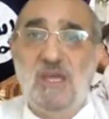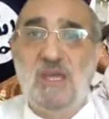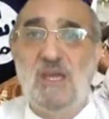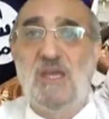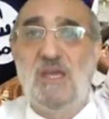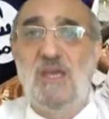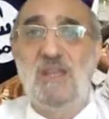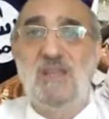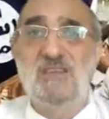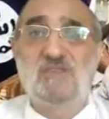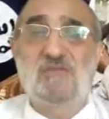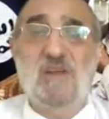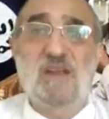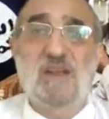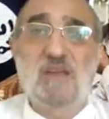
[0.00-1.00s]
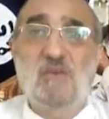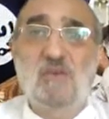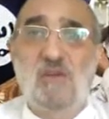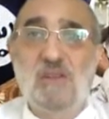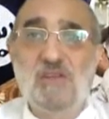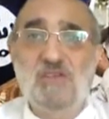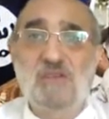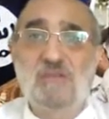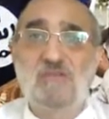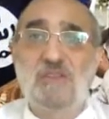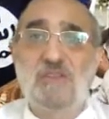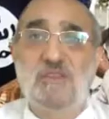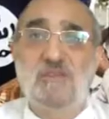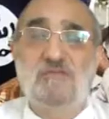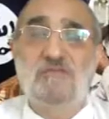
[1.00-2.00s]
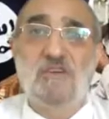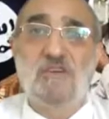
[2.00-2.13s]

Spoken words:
in Israeli coalition with the